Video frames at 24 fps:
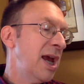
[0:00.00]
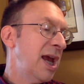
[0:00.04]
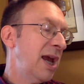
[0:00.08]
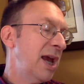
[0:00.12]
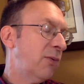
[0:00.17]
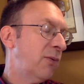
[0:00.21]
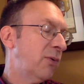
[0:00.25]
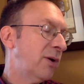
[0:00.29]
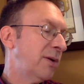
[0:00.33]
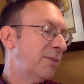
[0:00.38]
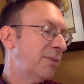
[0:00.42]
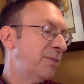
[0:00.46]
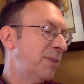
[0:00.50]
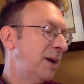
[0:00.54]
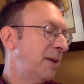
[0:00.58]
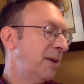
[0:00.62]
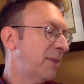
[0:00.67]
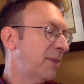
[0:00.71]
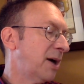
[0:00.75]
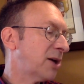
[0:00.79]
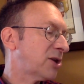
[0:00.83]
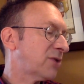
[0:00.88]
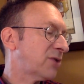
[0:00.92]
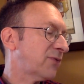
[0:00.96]
It wouldn't be
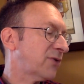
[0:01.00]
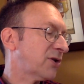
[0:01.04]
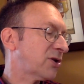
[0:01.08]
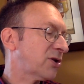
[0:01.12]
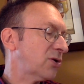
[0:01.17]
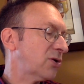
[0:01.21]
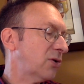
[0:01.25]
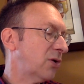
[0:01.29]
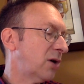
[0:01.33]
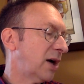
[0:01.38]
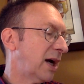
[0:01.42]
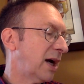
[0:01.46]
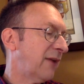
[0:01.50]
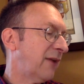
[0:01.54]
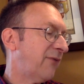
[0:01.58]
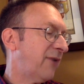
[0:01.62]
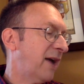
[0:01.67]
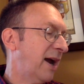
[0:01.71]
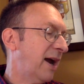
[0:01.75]
much of a story if